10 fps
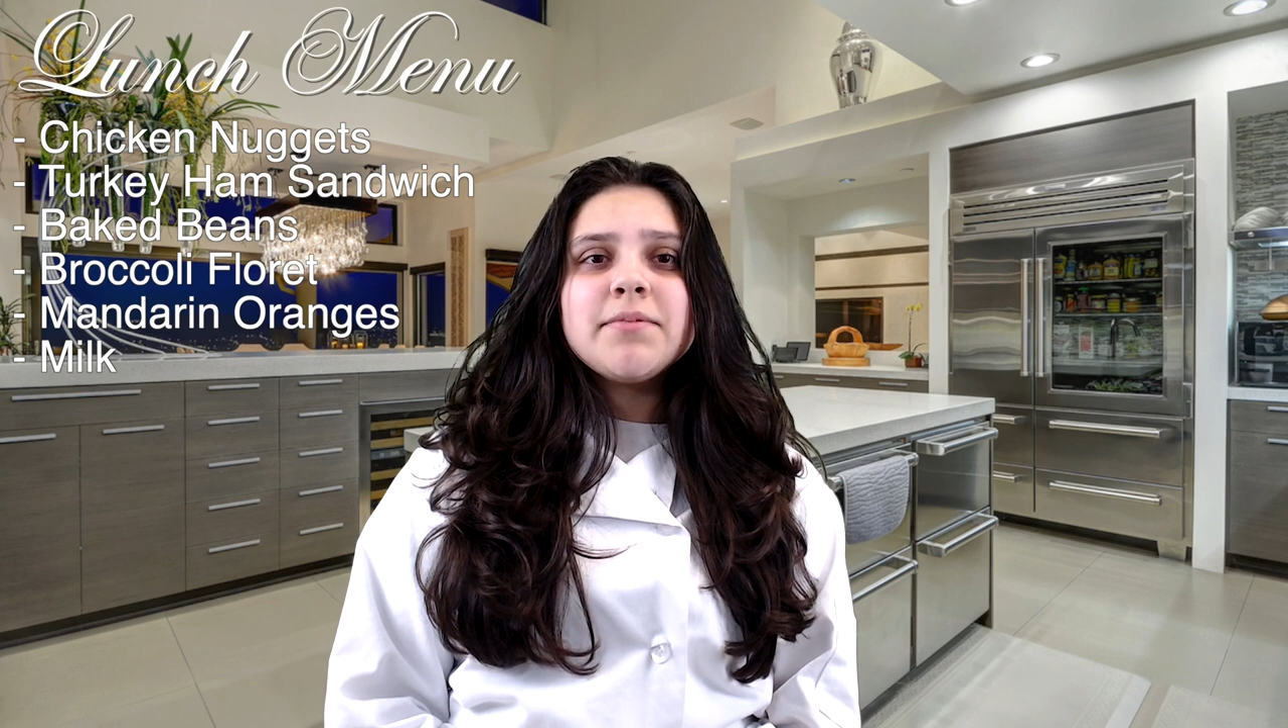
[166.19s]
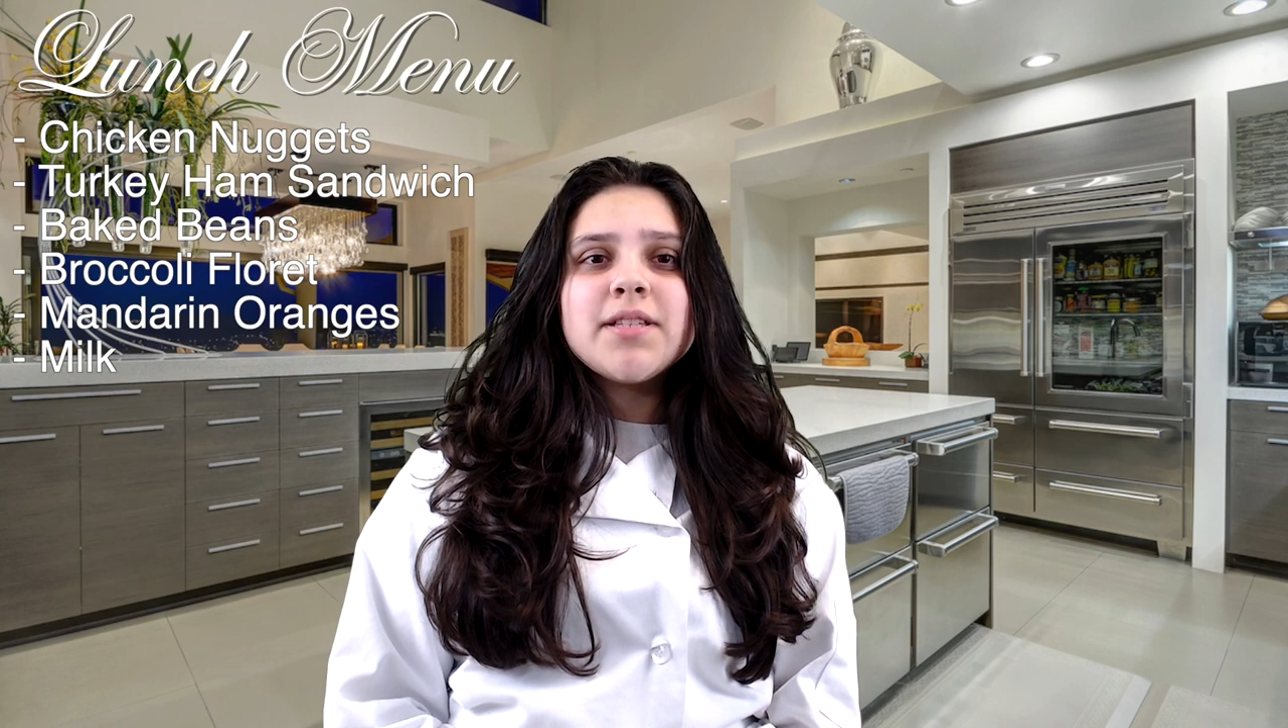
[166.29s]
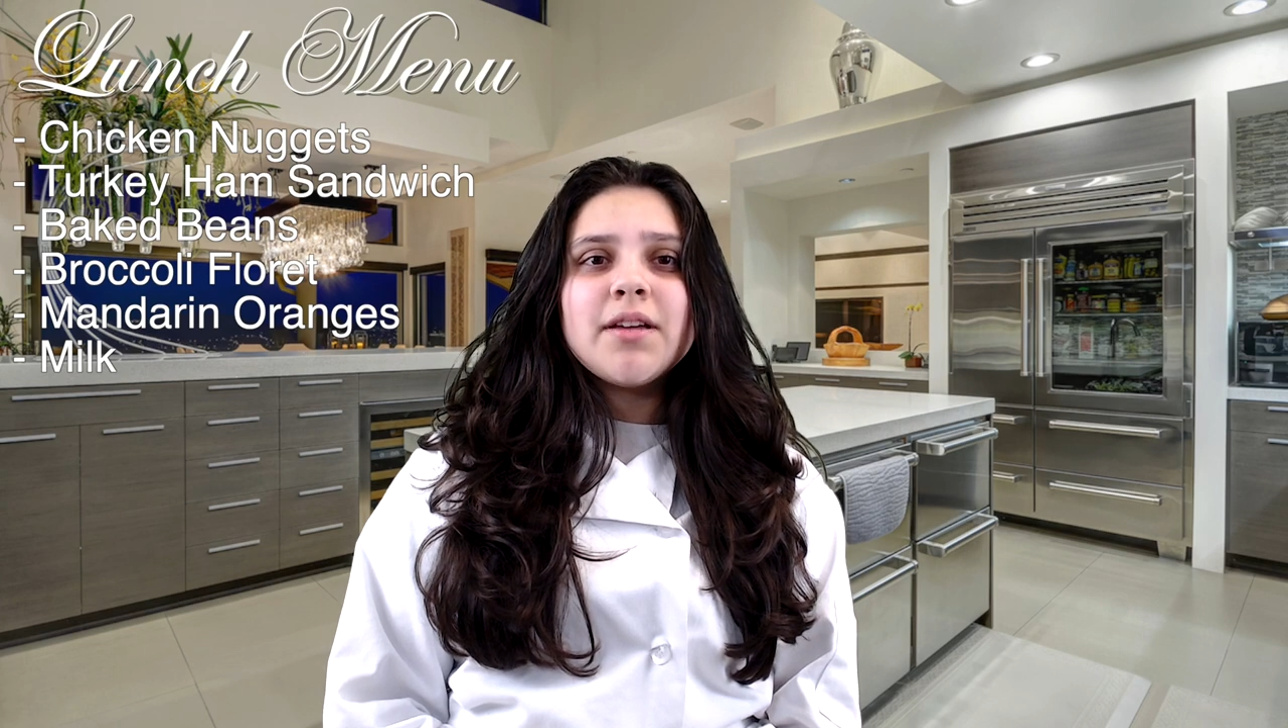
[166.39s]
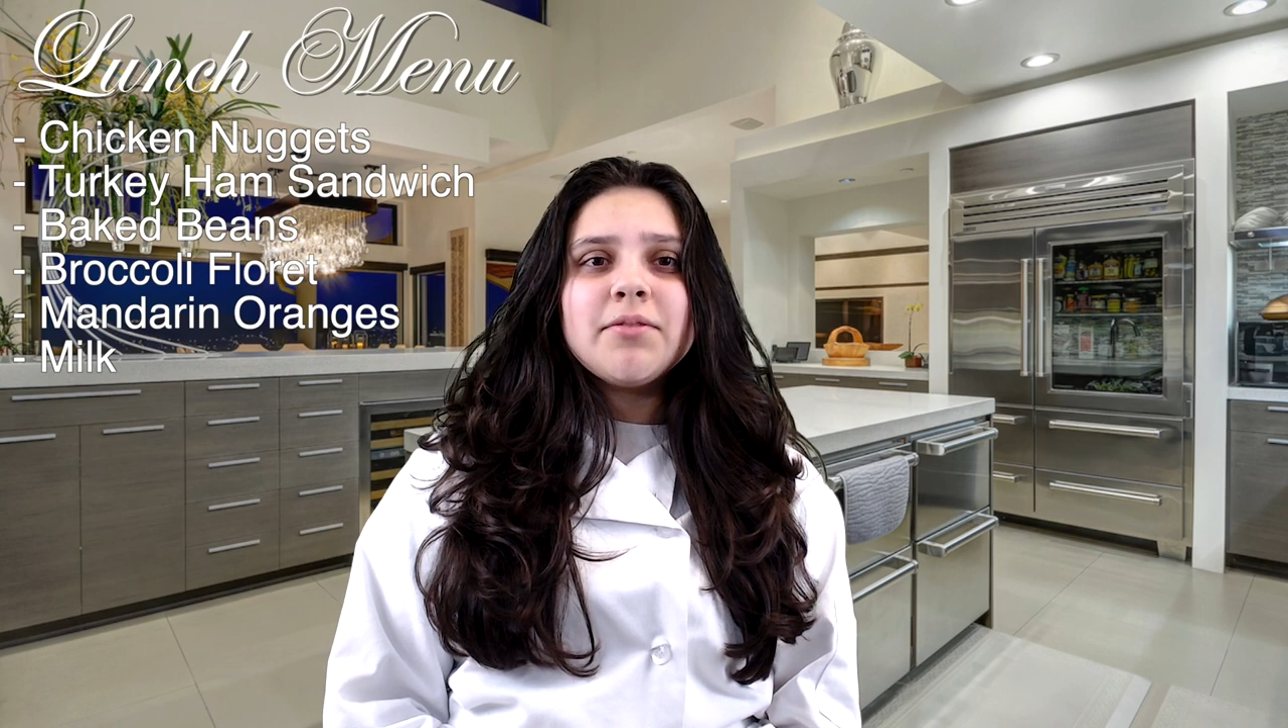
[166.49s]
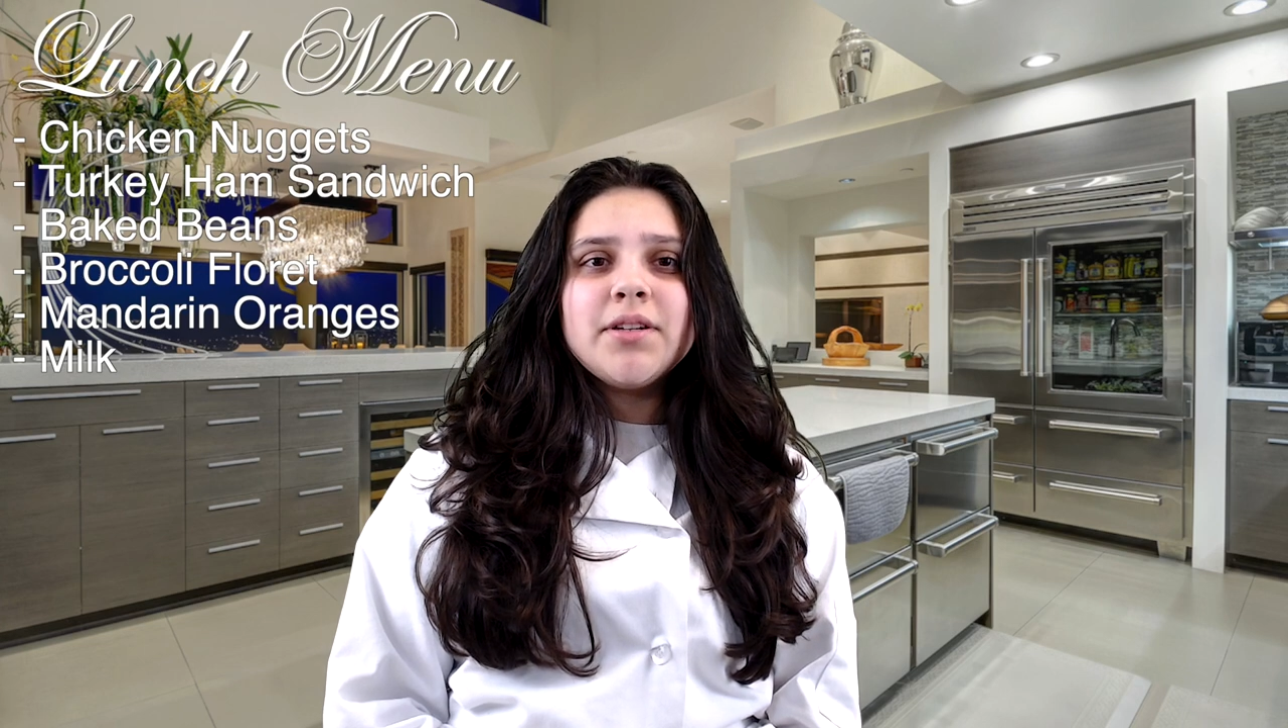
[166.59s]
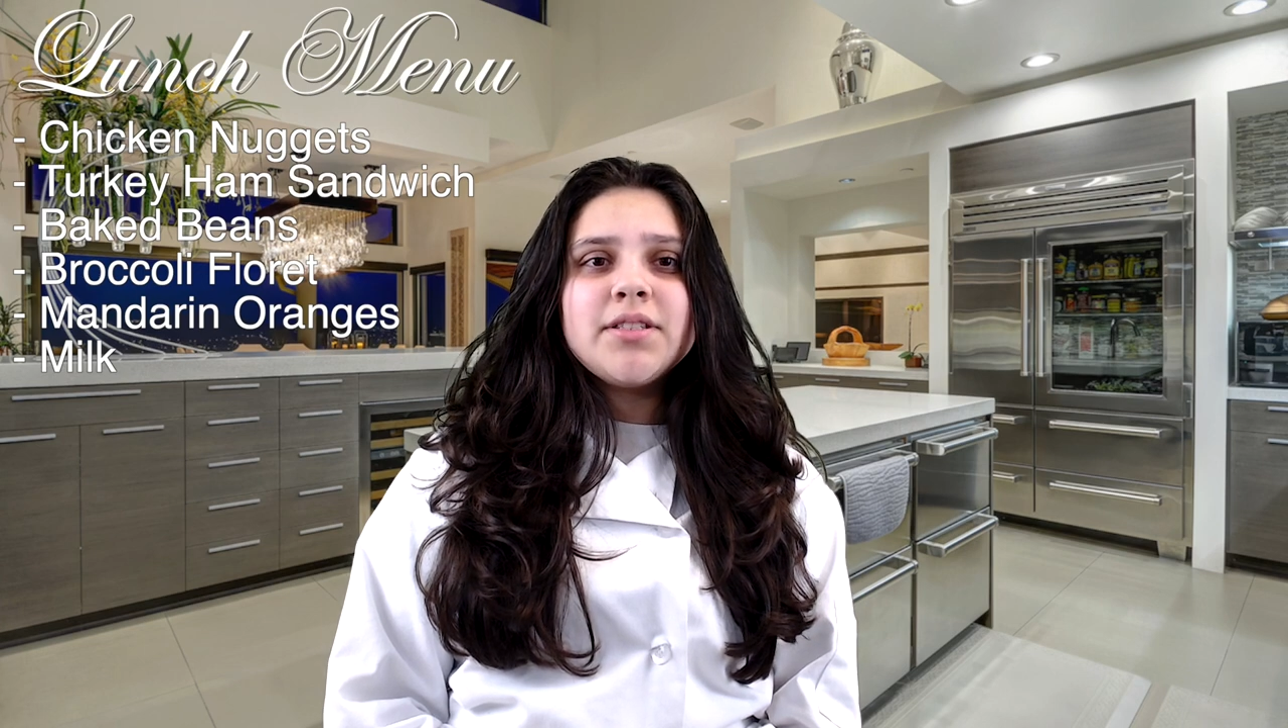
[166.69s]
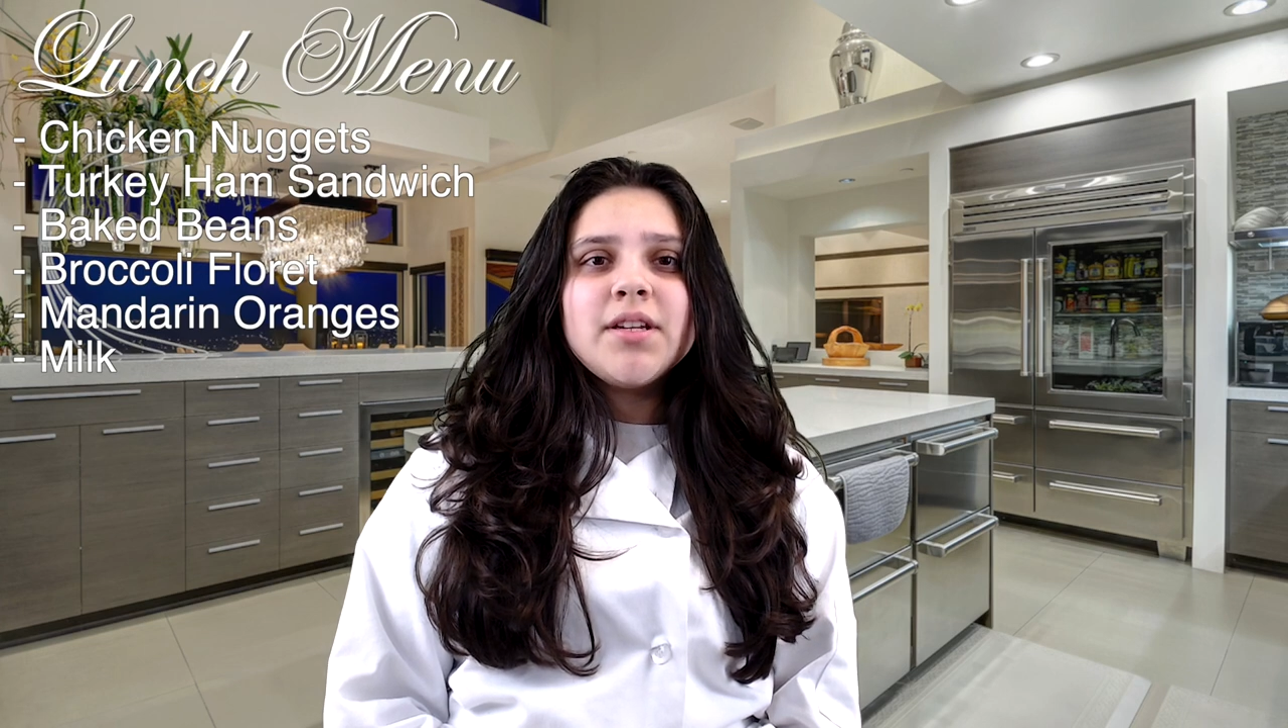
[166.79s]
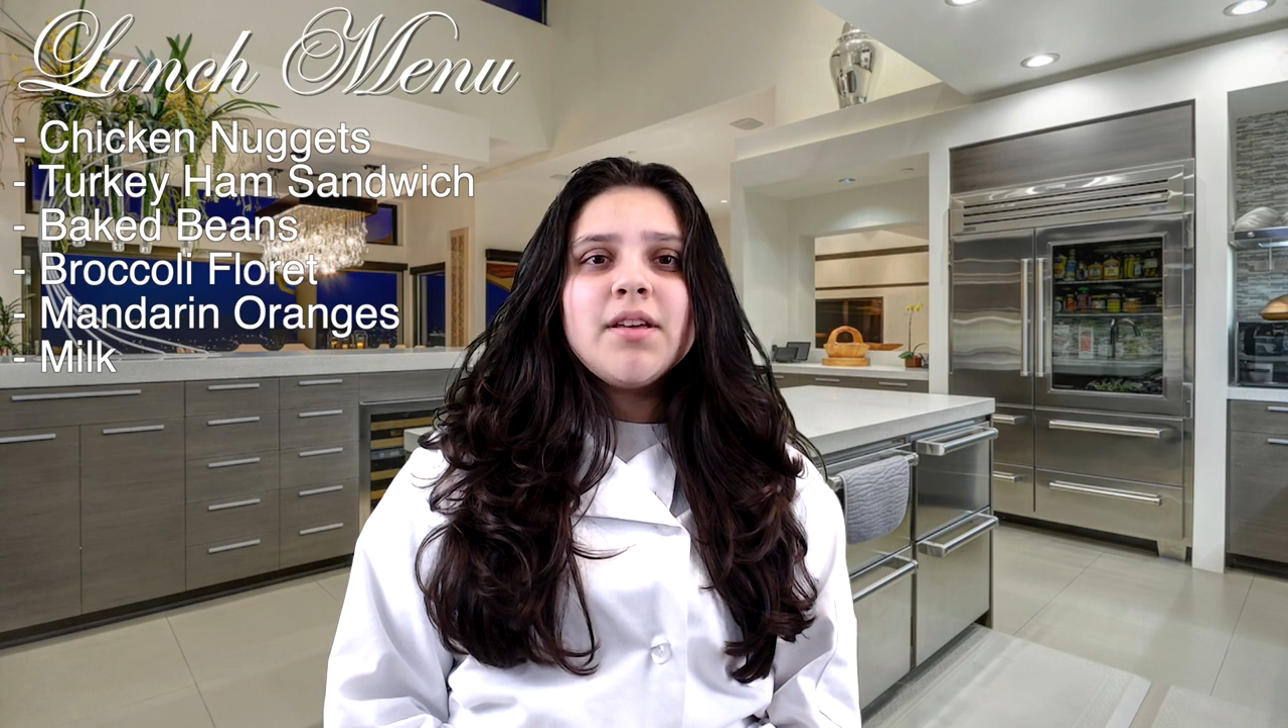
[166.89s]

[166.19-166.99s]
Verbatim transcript: sandwich,